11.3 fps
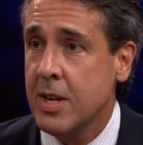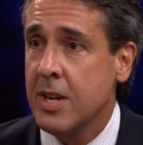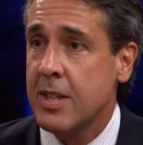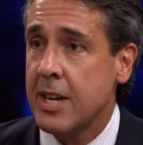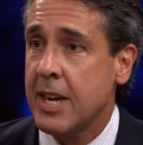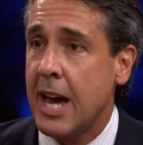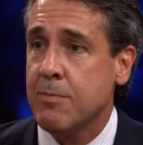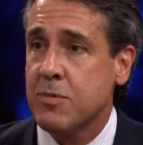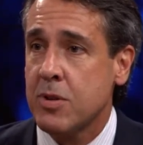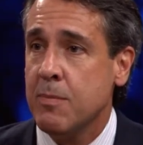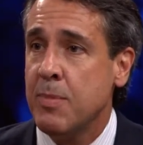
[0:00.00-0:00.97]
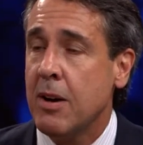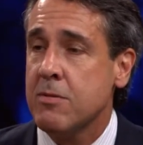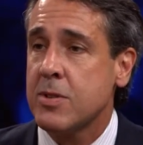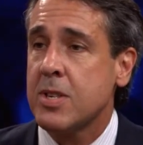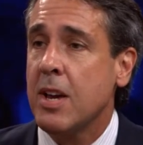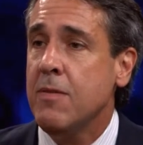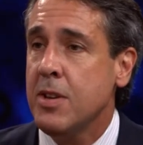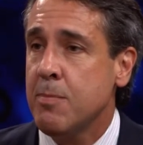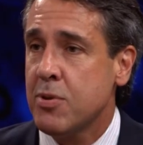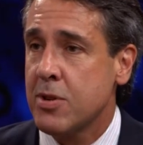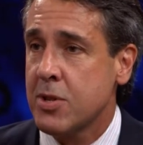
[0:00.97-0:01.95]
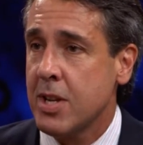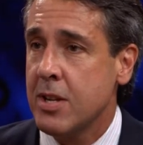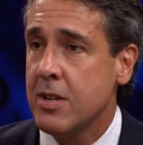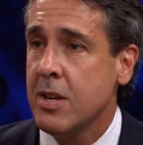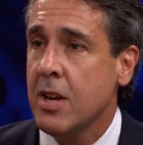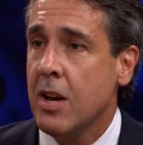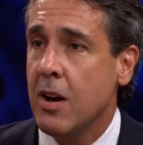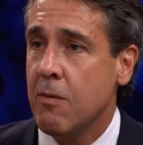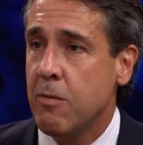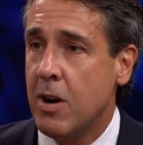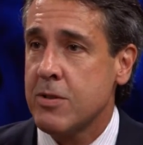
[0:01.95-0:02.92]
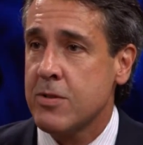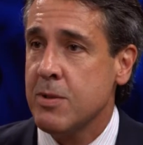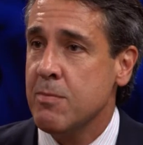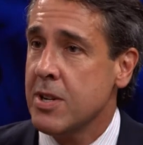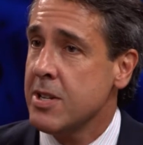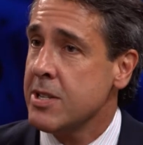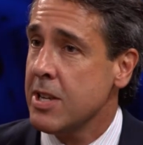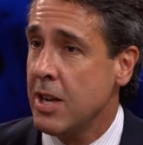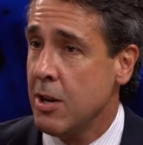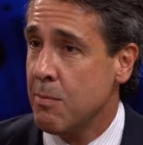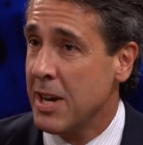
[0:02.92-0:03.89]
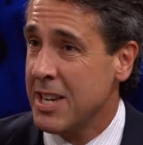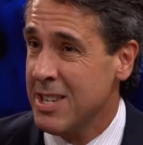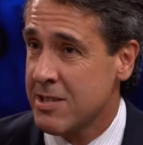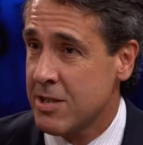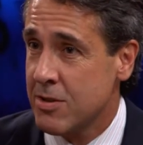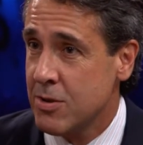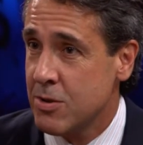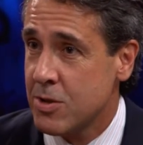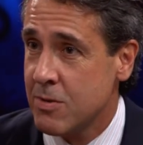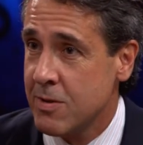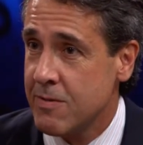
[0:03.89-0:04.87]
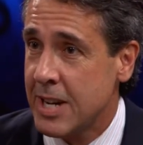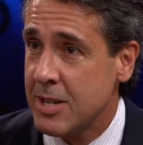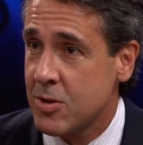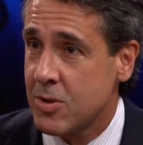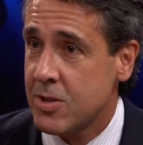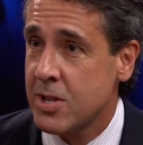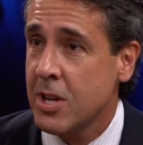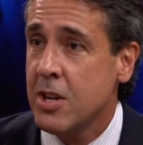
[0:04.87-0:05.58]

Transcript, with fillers: They capture about seventy percent of Wall Street money is held by institutional investors.